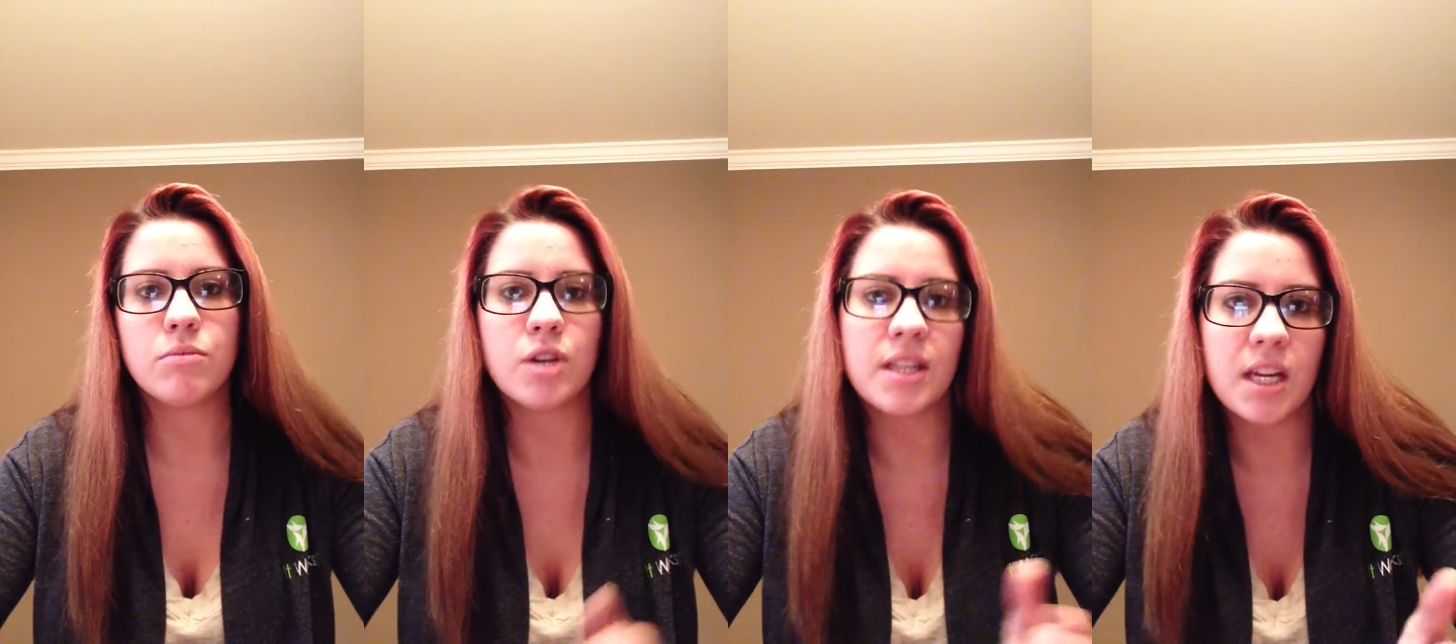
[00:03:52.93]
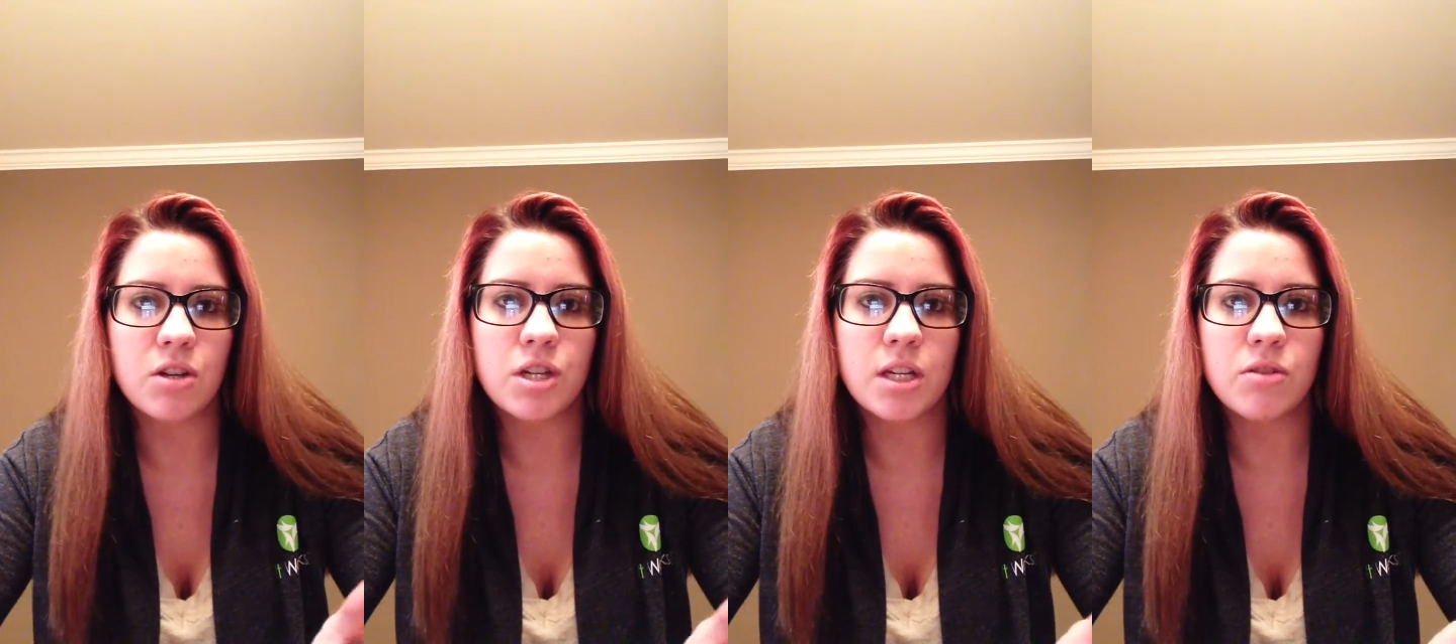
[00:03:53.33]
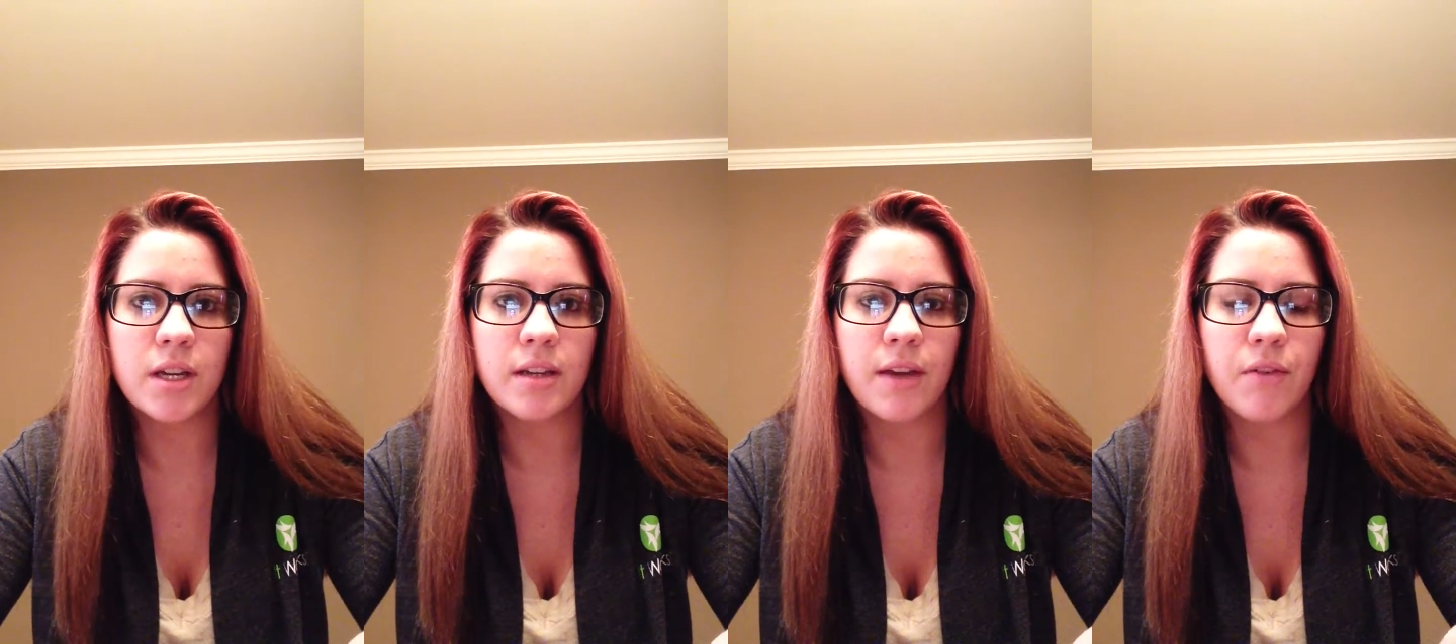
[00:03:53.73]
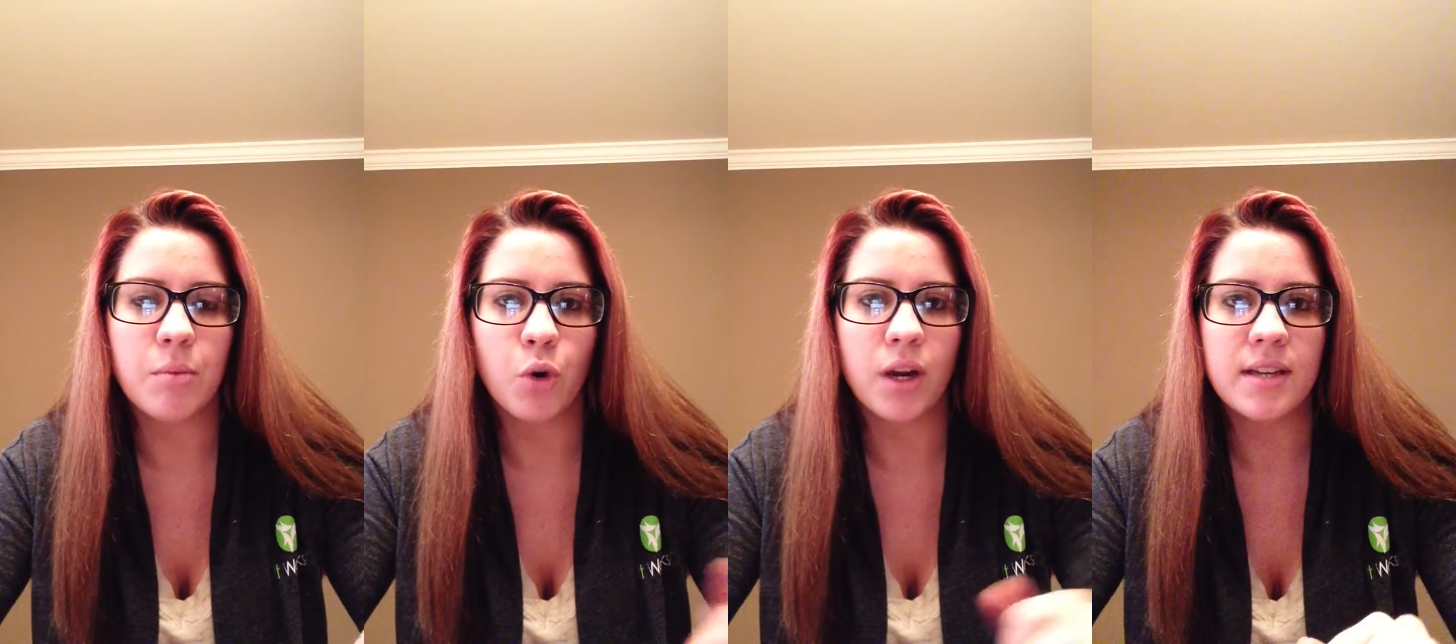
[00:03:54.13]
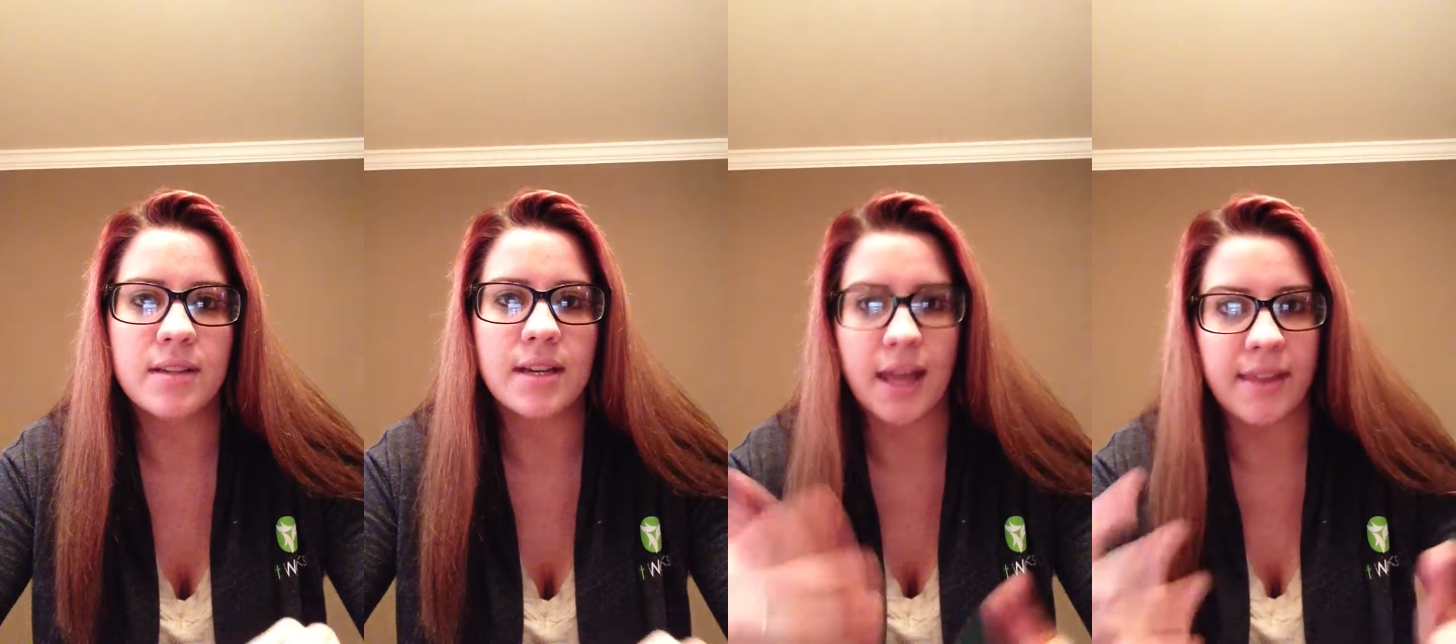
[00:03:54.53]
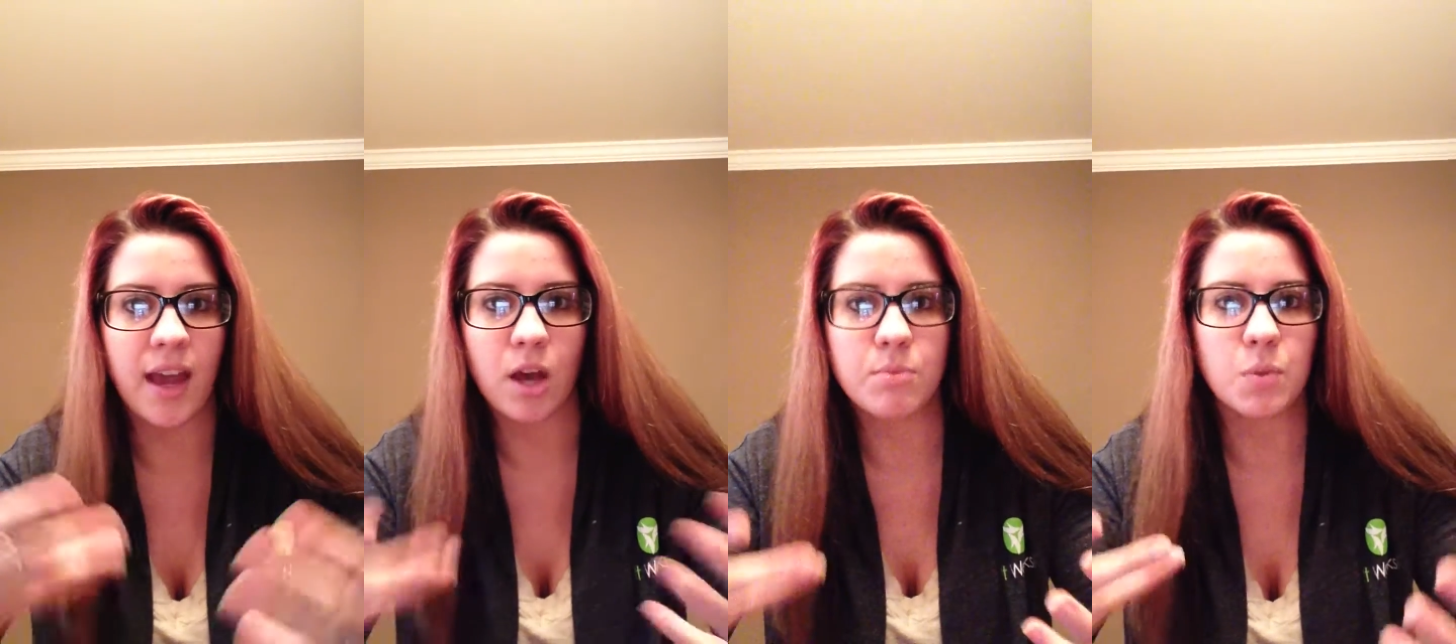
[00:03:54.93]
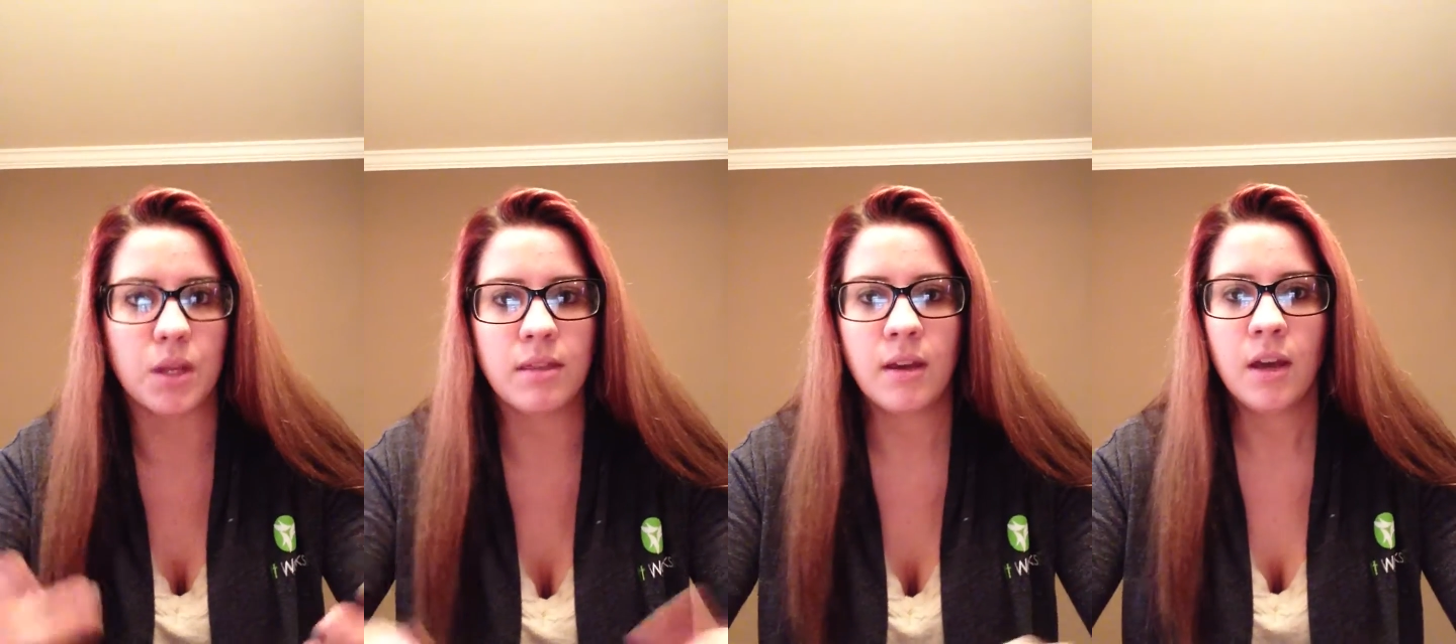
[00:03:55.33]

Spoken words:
drink the energy drink every morning, and that helps with,